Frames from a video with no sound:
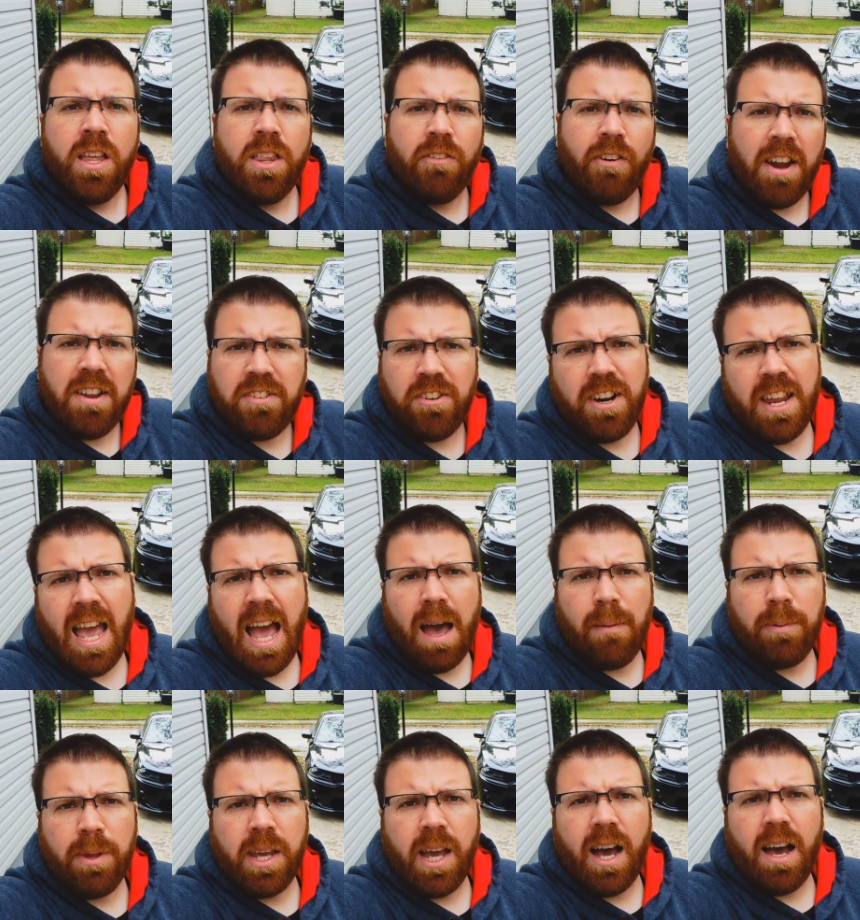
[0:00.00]
The race already
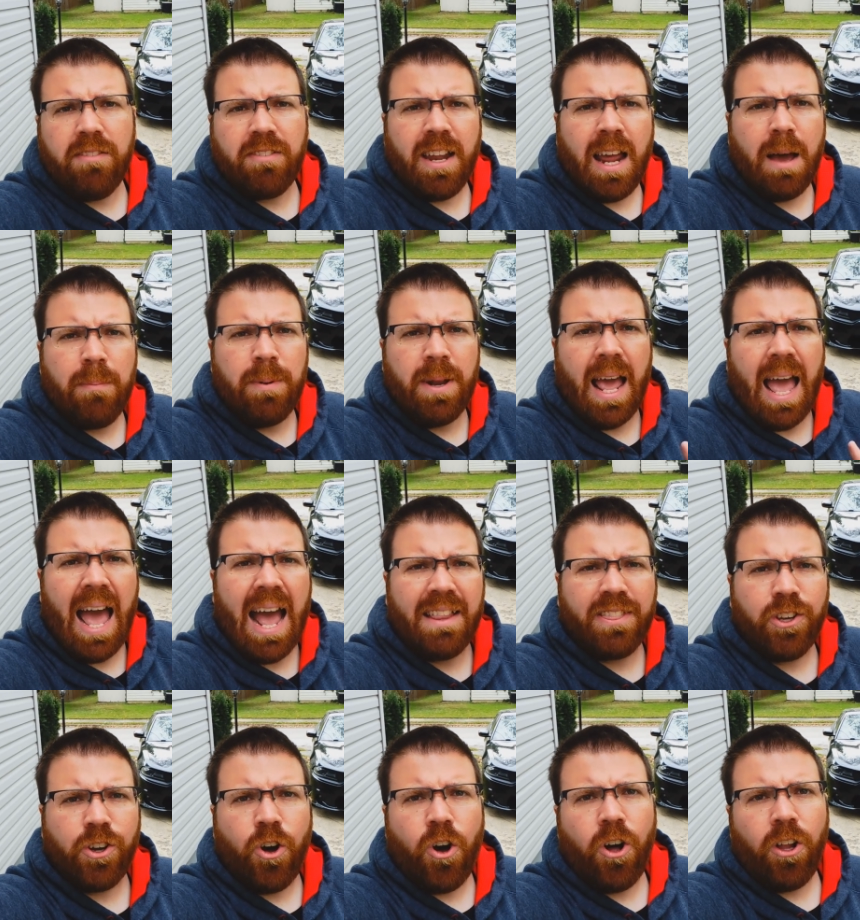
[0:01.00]
happened, guys. It happened
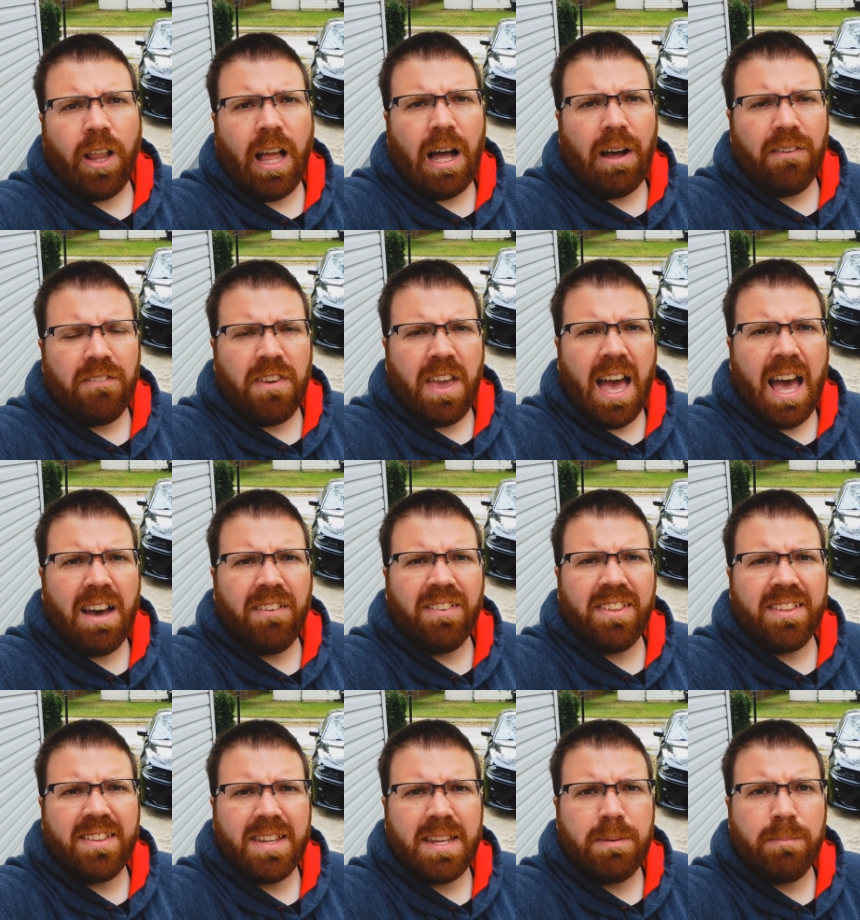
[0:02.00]
at the Callout. If you
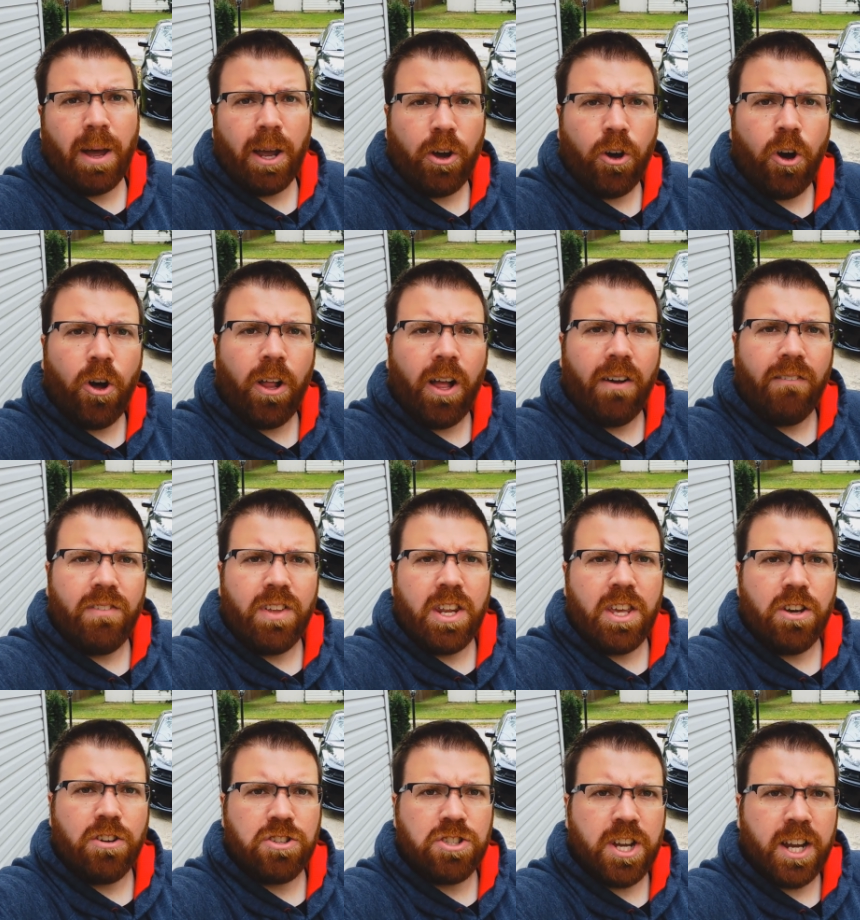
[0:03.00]
haven't seen my Callout
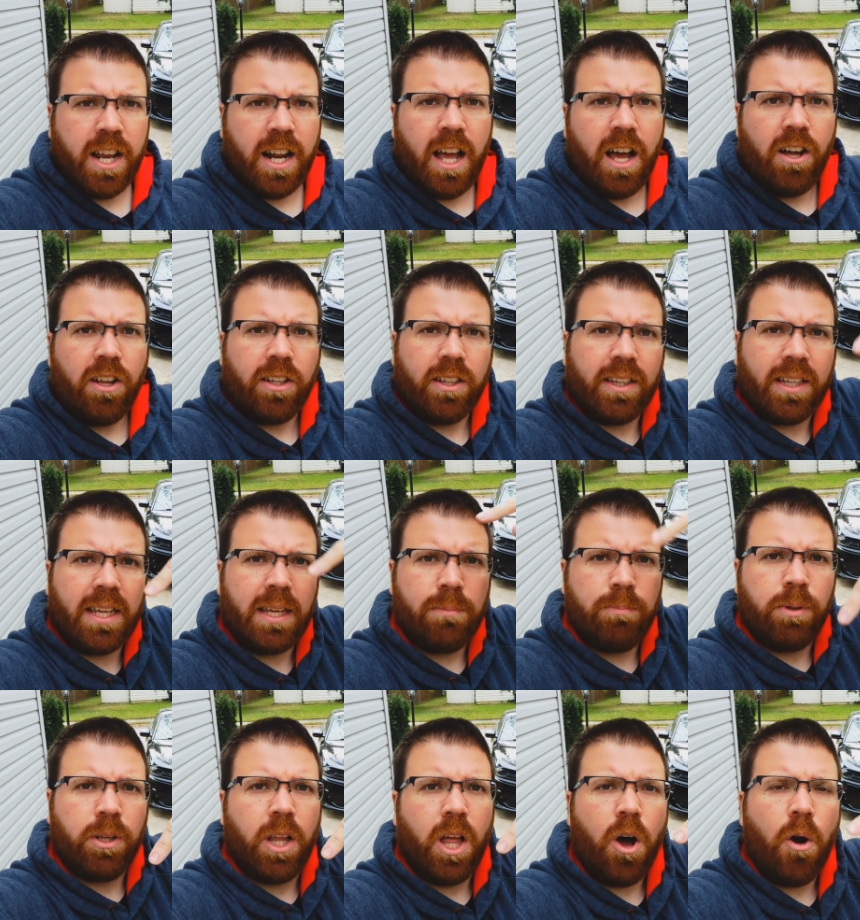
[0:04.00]
video, check it out, link
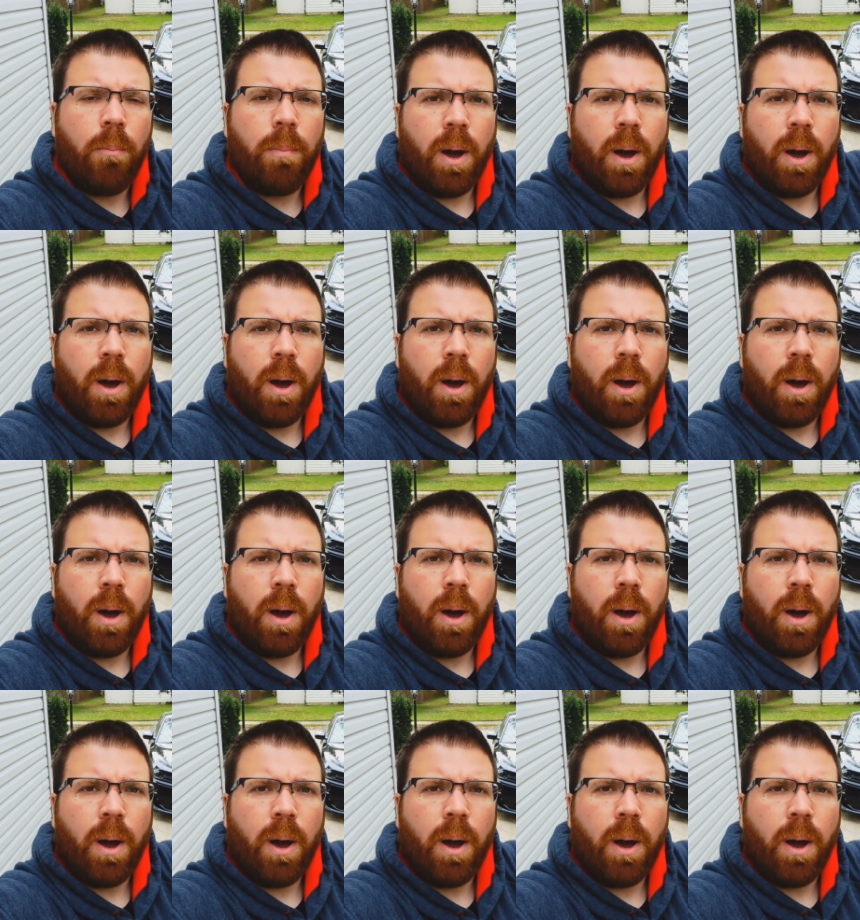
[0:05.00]
below.